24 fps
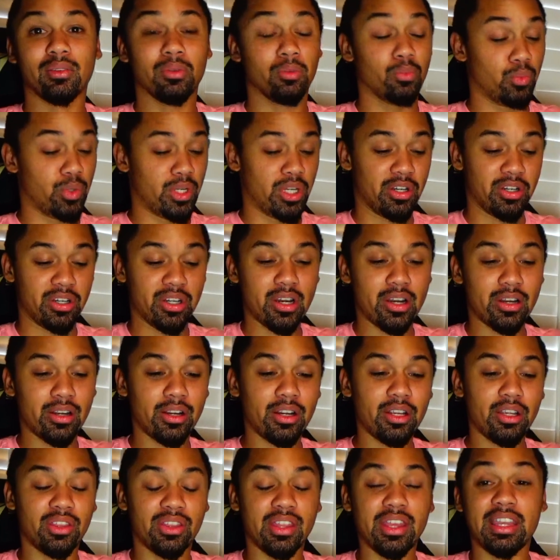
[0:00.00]
When you're younger,
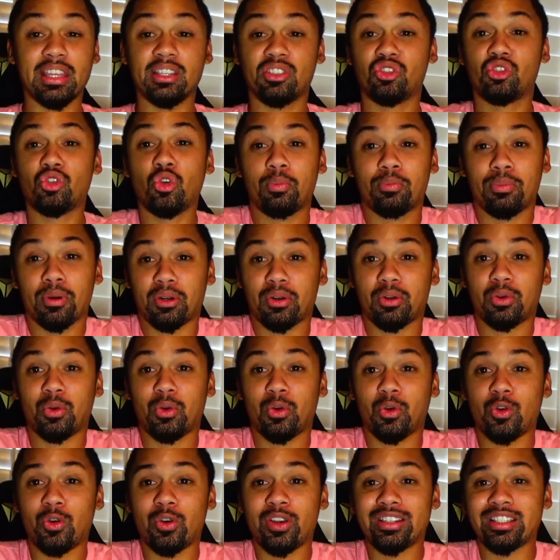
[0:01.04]
you think he's super
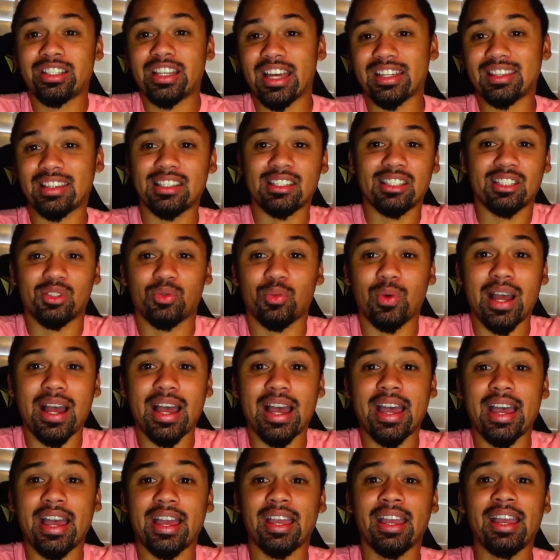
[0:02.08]
cool, he's got this
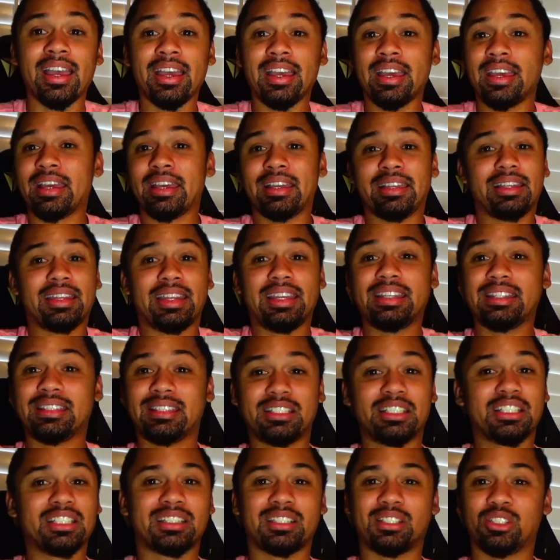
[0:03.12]
swag, he's
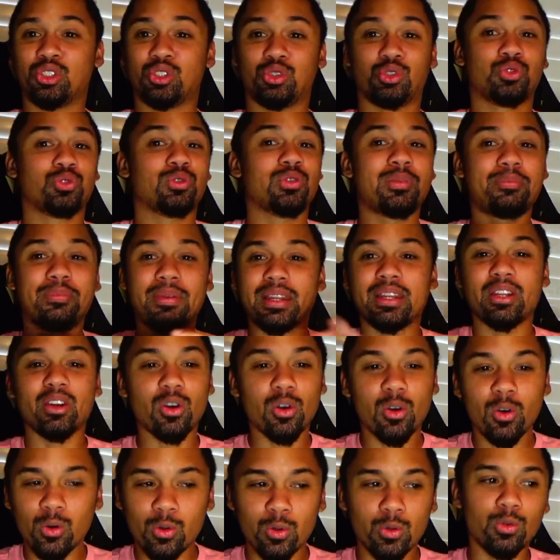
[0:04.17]
just dripping
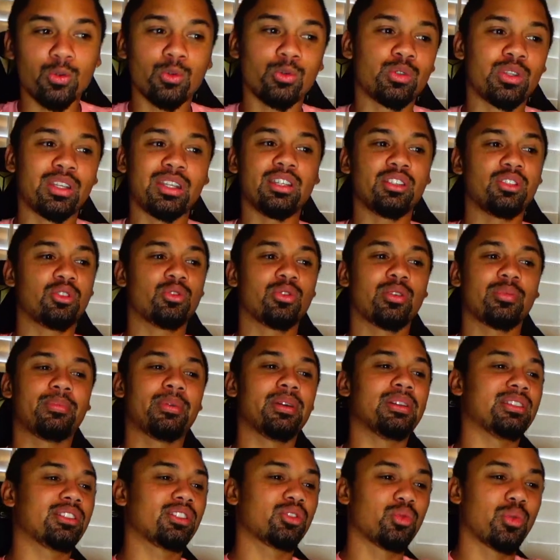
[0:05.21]
ooze, he's
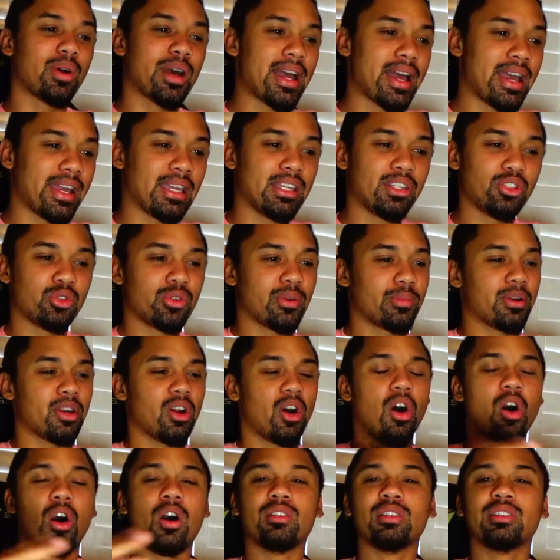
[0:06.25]
dripping swag, he's dripping
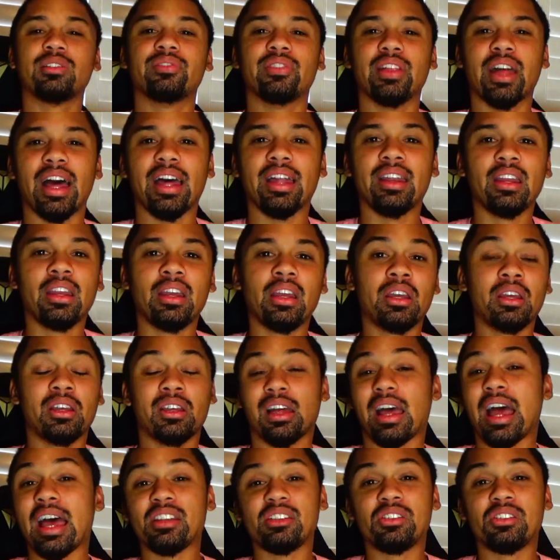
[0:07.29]
all of that.
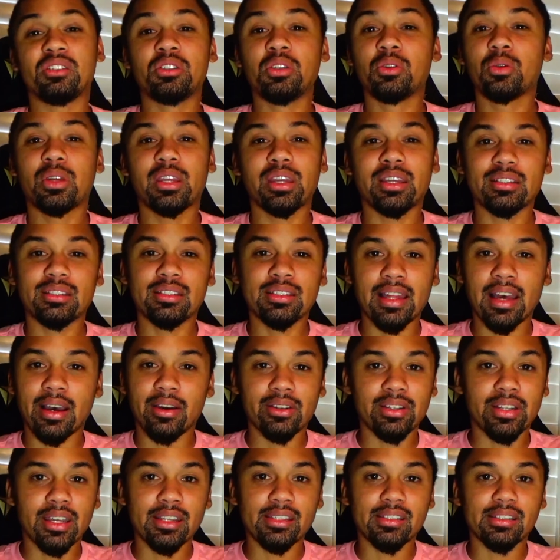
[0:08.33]
As you kids
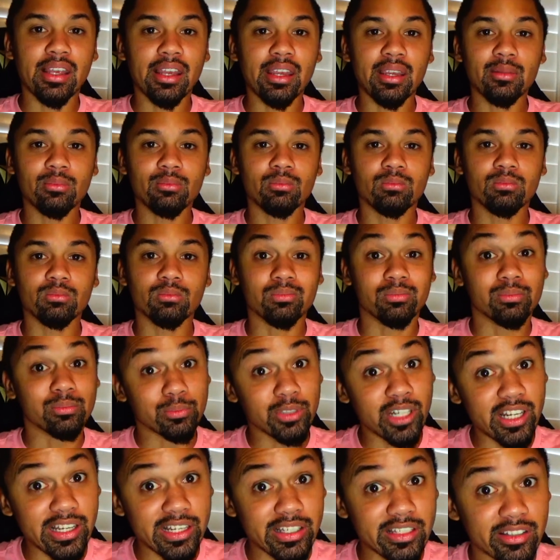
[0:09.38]
nowadays say,
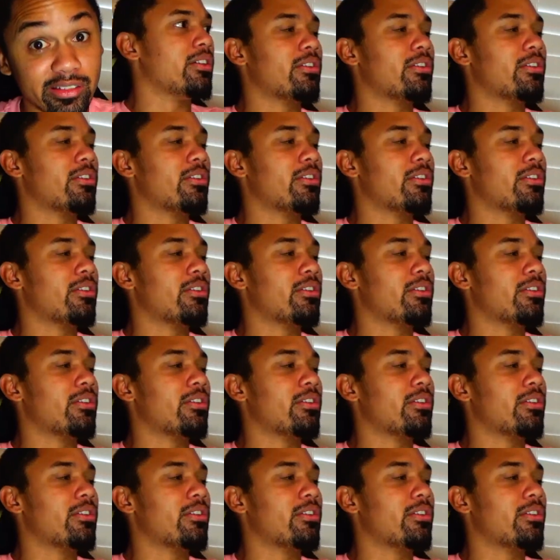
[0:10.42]
Riz.